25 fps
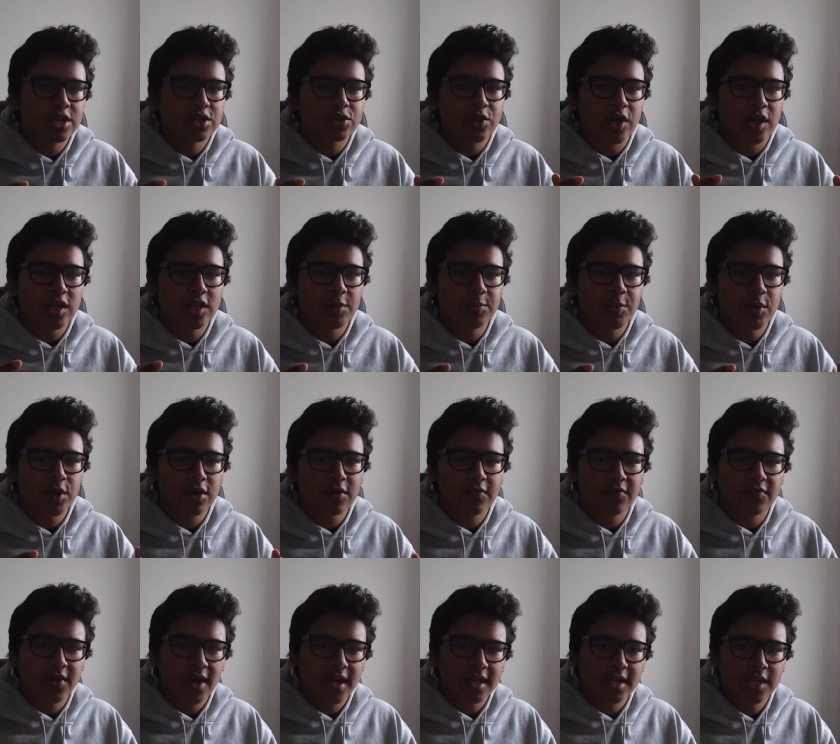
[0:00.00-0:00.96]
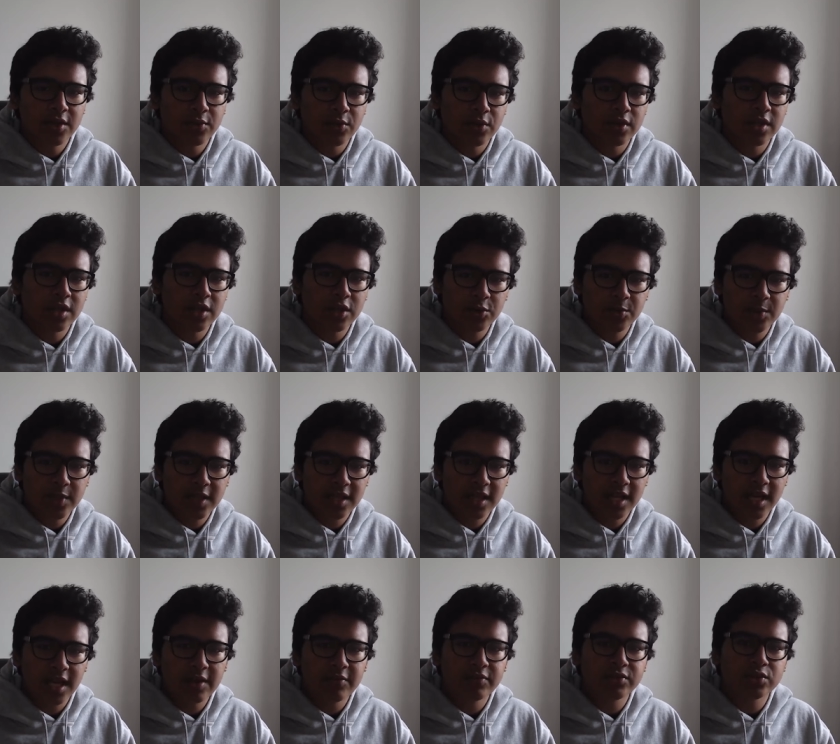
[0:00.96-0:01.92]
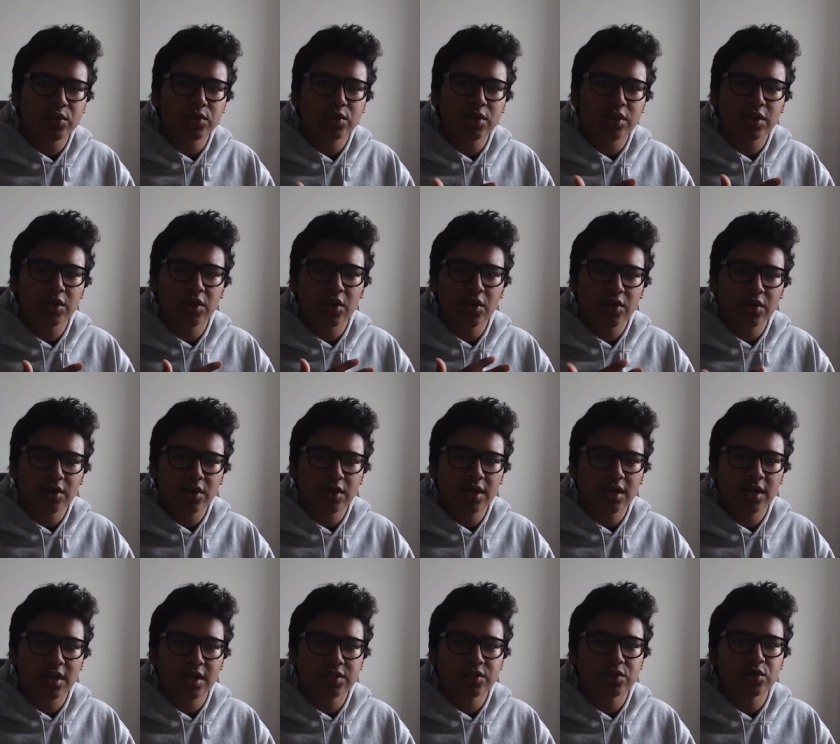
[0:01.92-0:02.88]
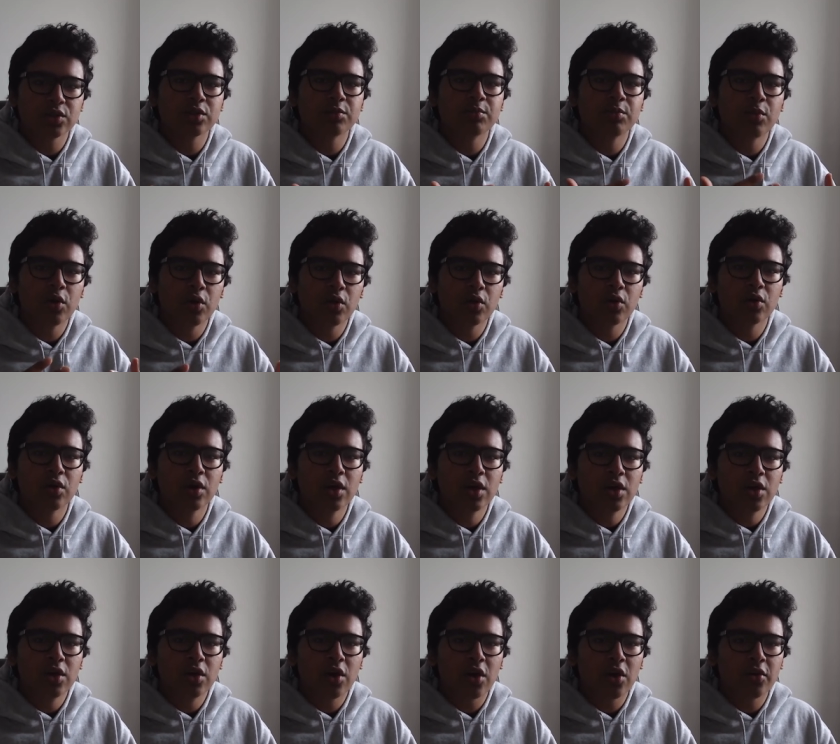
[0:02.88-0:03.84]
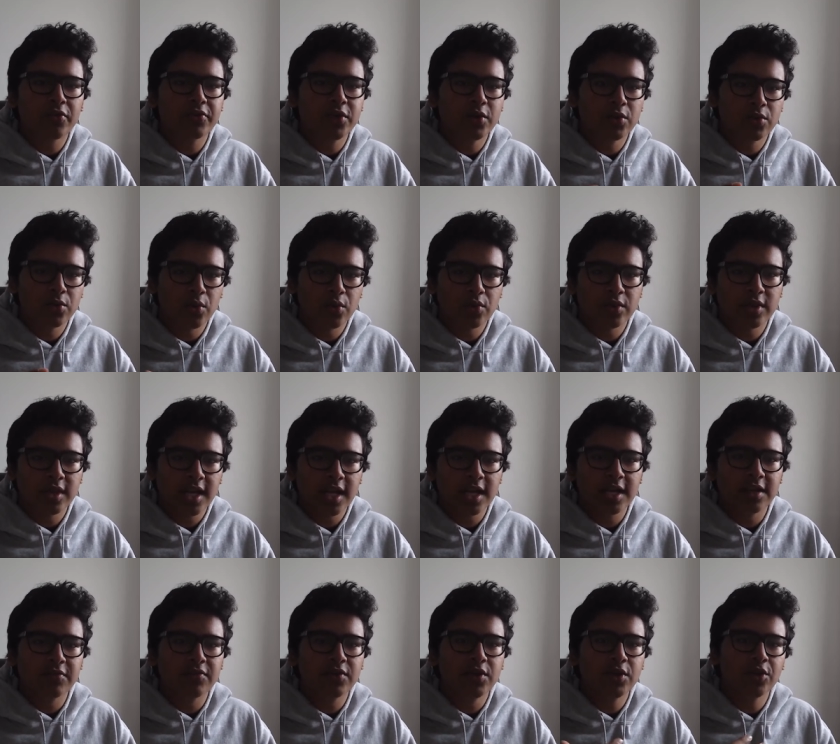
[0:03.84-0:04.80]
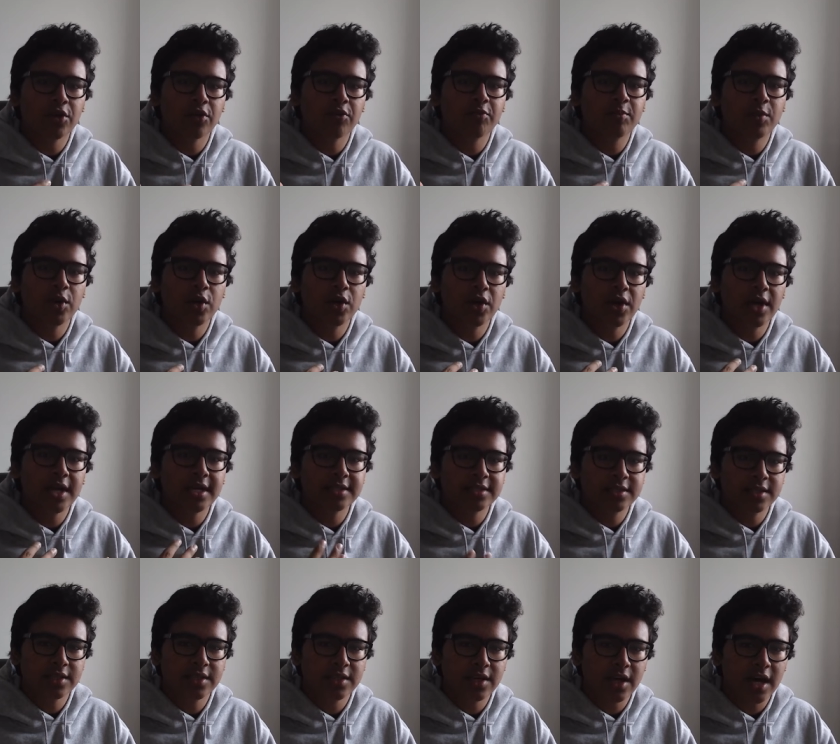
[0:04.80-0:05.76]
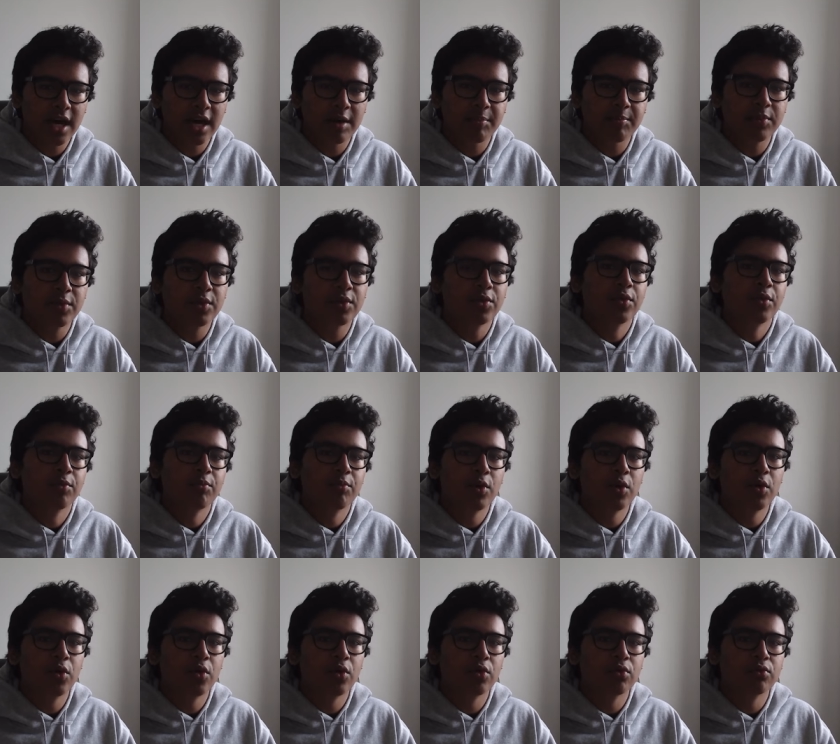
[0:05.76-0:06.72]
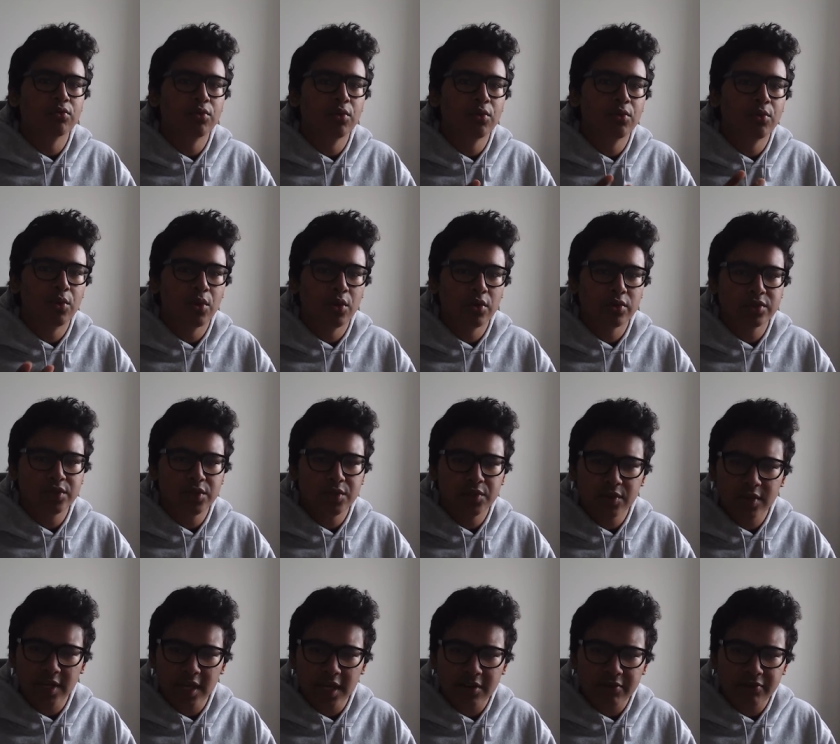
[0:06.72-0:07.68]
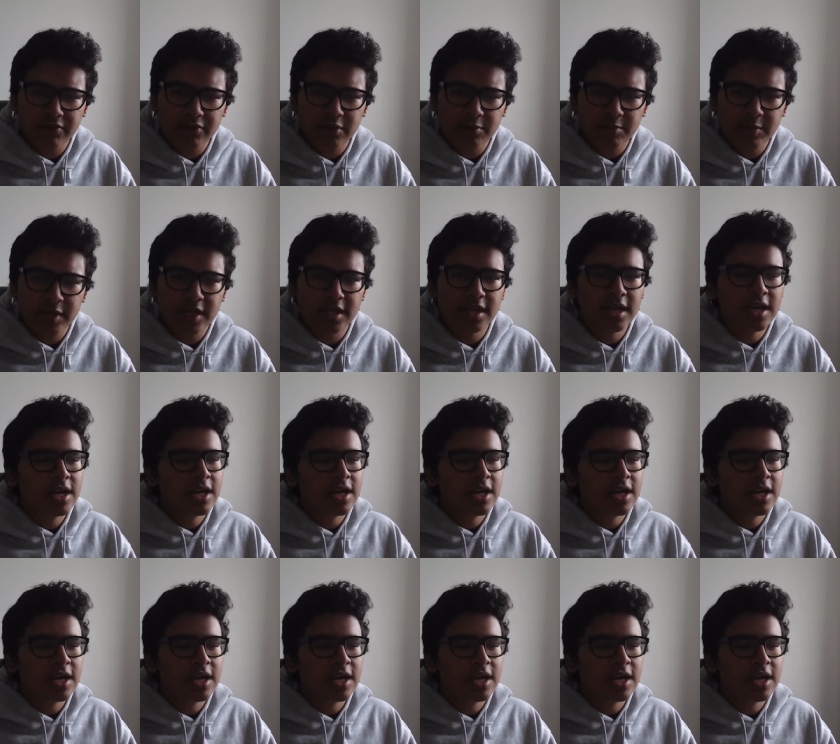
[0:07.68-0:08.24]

trying to put a value on human life, so the more of your own life you have put into the app, the more reward you get from it.